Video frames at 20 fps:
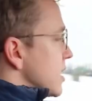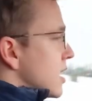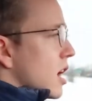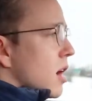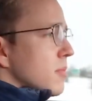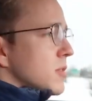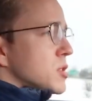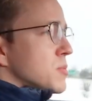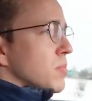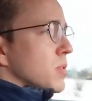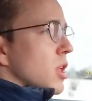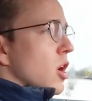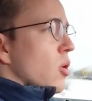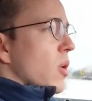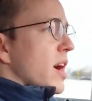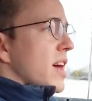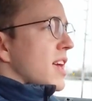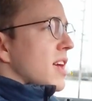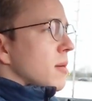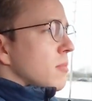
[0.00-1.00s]
comments below,
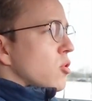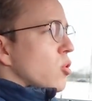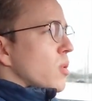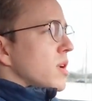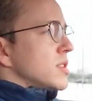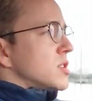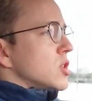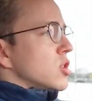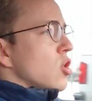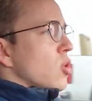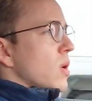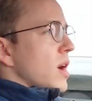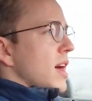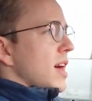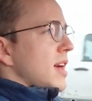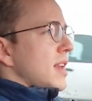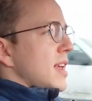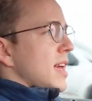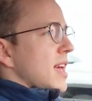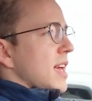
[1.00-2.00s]
I am going to go
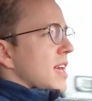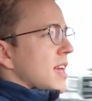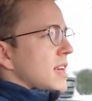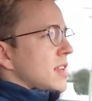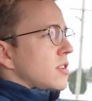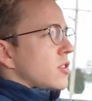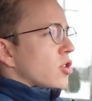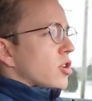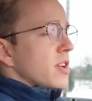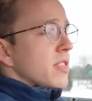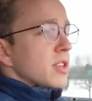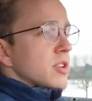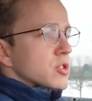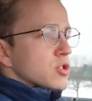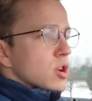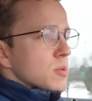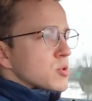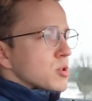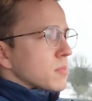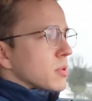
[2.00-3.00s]
ahead or in the
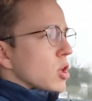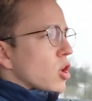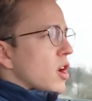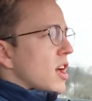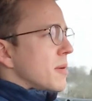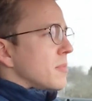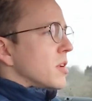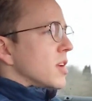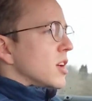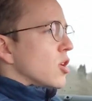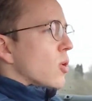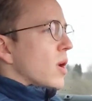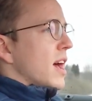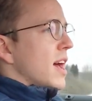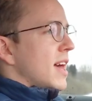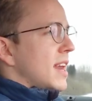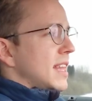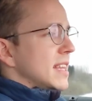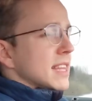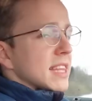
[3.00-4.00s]
description below, I am going to go
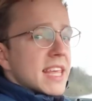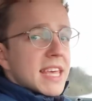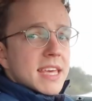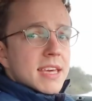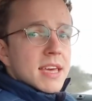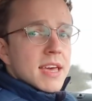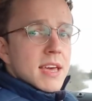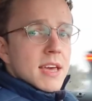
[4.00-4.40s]
ahead and link